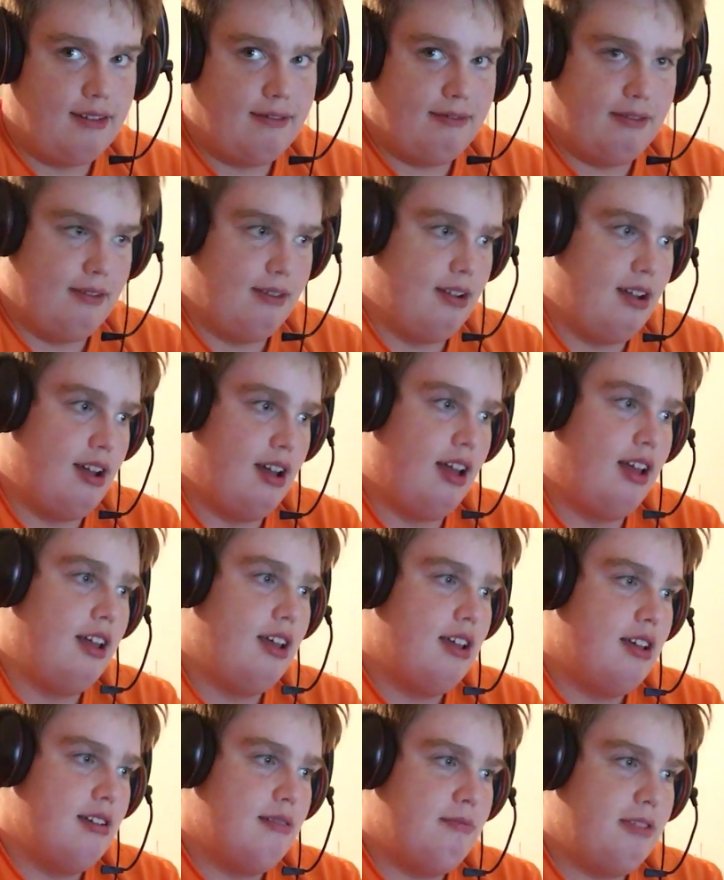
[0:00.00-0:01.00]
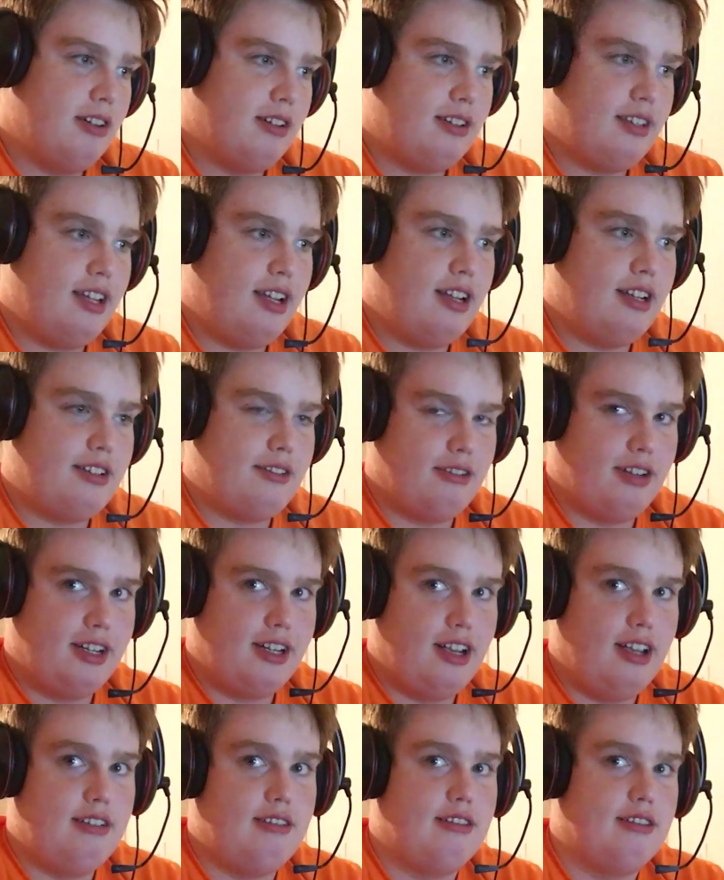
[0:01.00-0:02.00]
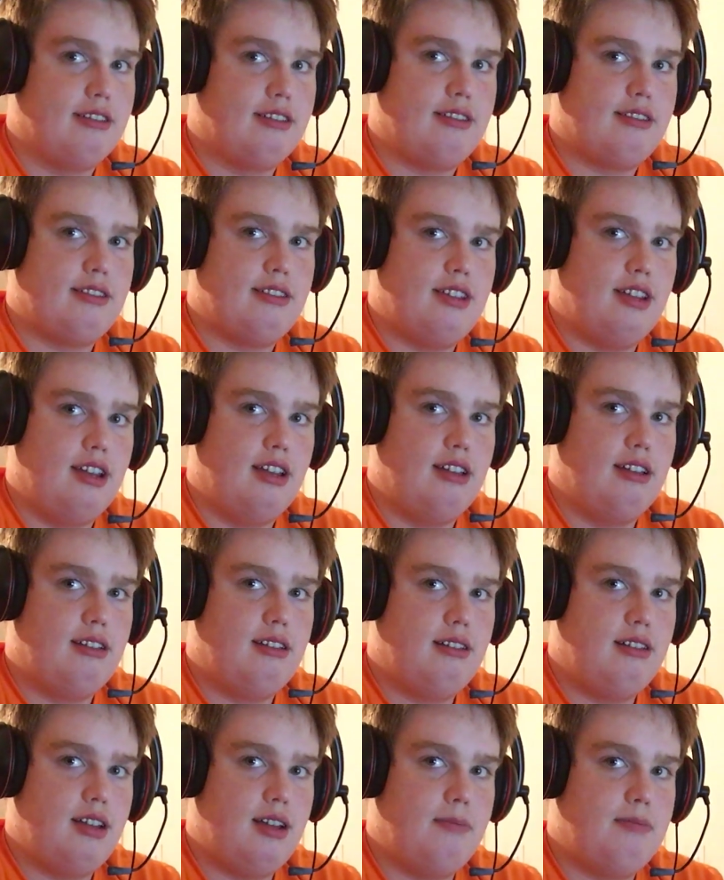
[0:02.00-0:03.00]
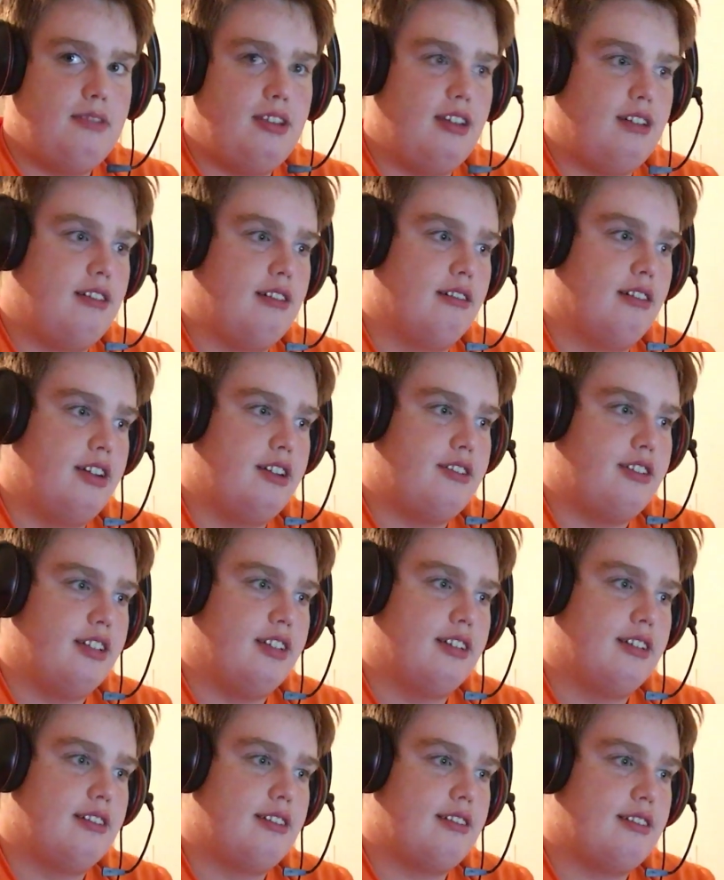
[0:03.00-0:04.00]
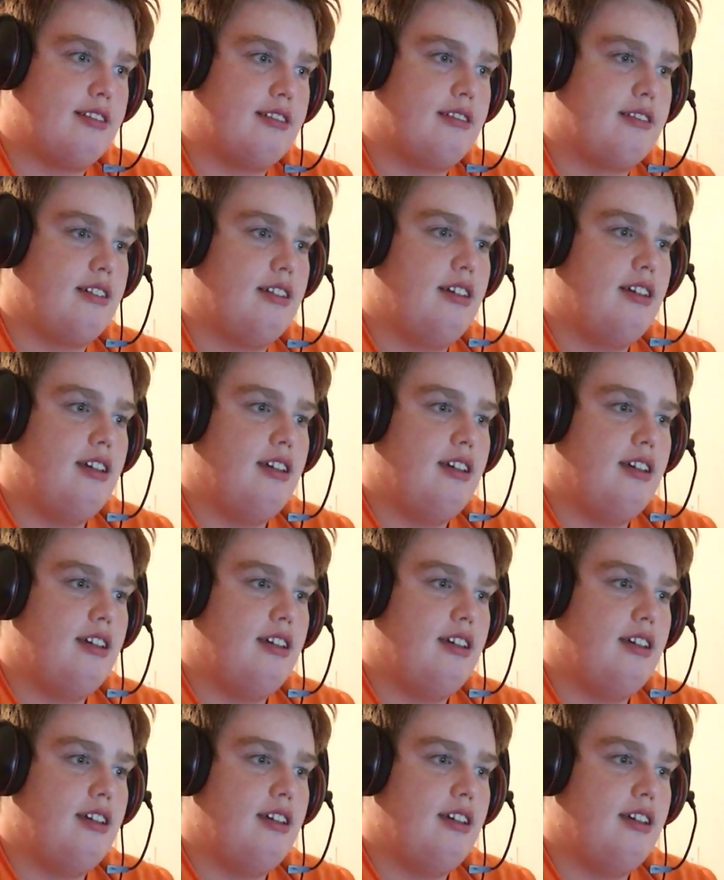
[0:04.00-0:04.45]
for Snatch organizers to update their entry lists.